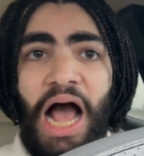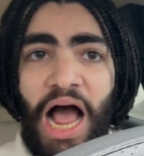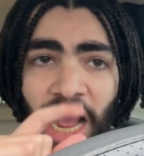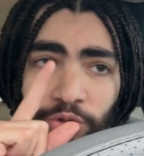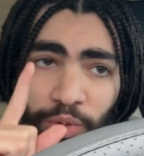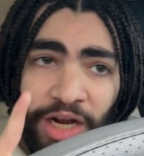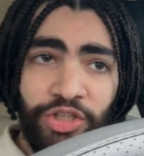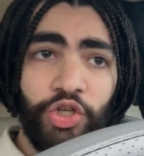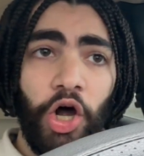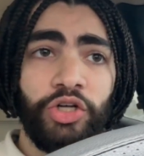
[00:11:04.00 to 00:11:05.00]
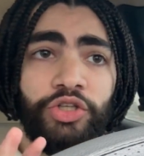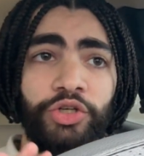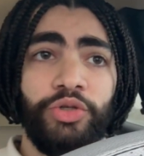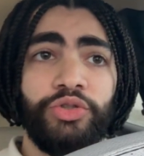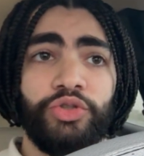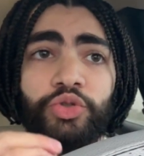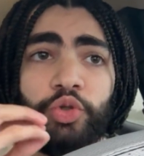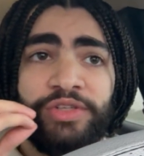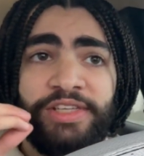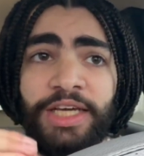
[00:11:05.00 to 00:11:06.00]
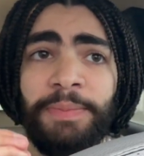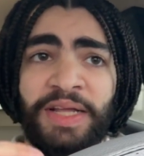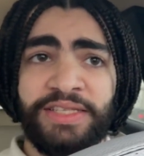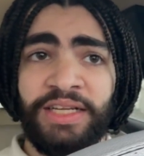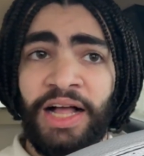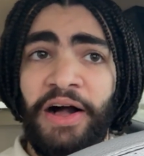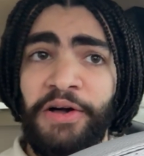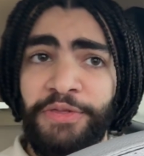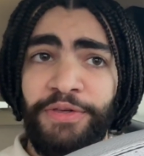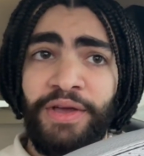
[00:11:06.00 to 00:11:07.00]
And when I talk to you to seek mental health,